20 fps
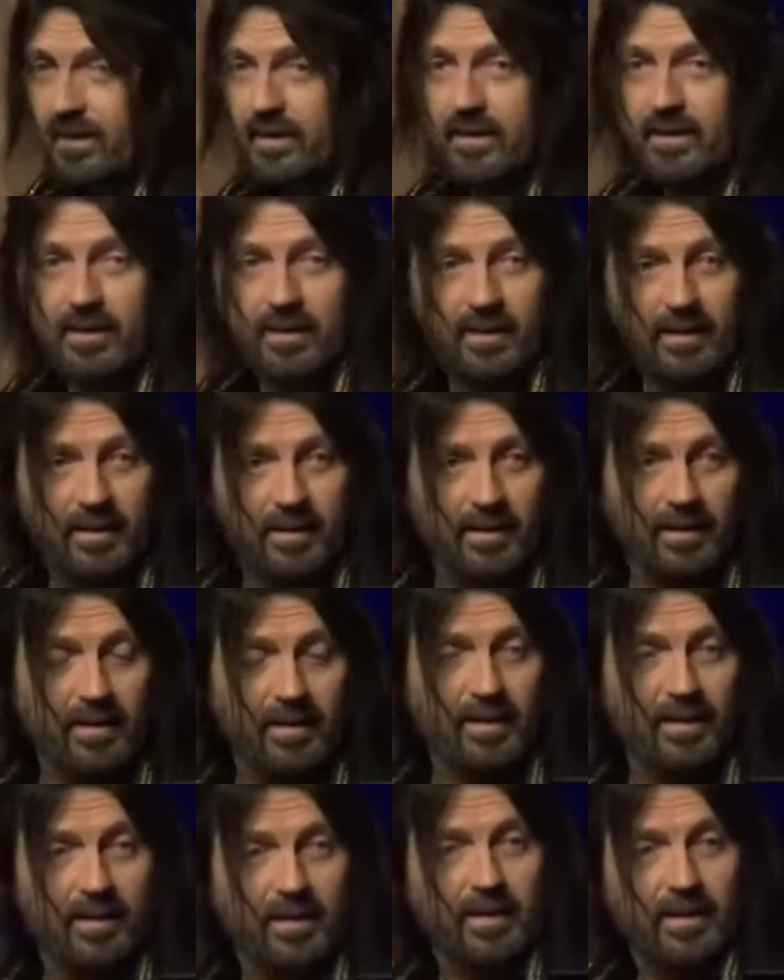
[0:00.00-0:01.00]

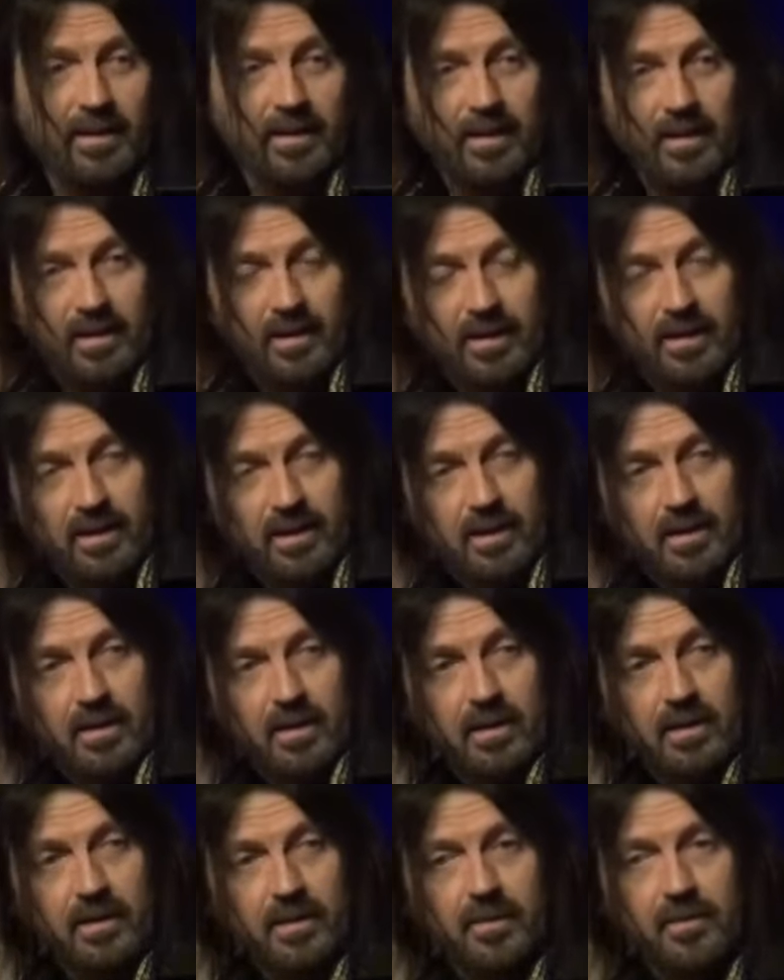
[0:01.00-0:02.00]

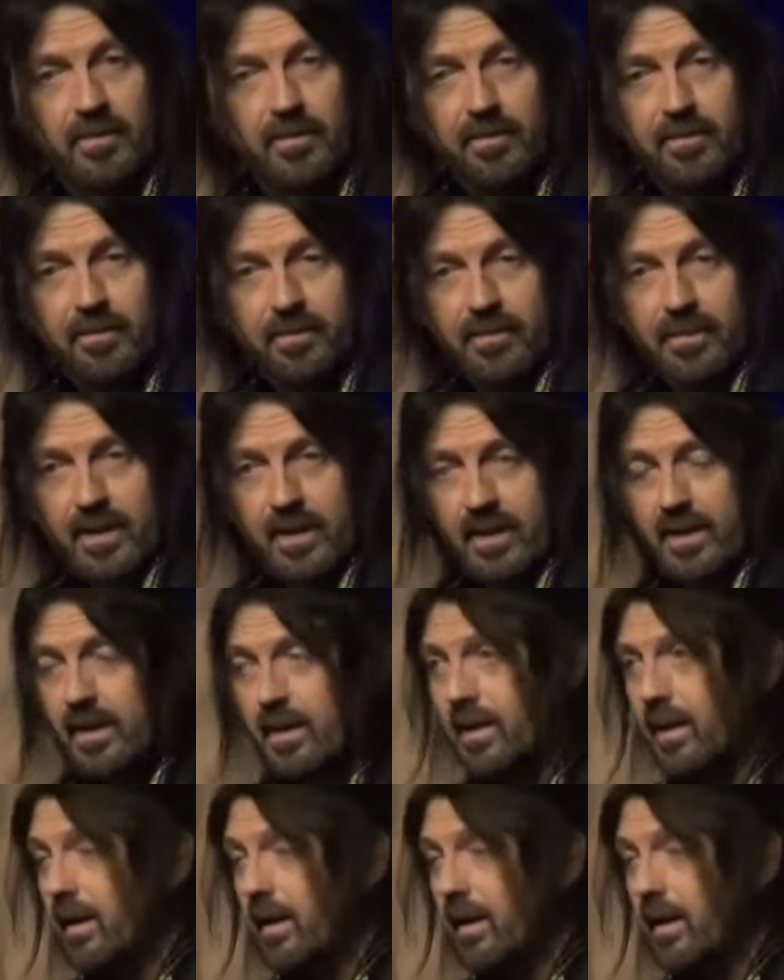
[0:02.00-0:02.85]
Nobody speaks.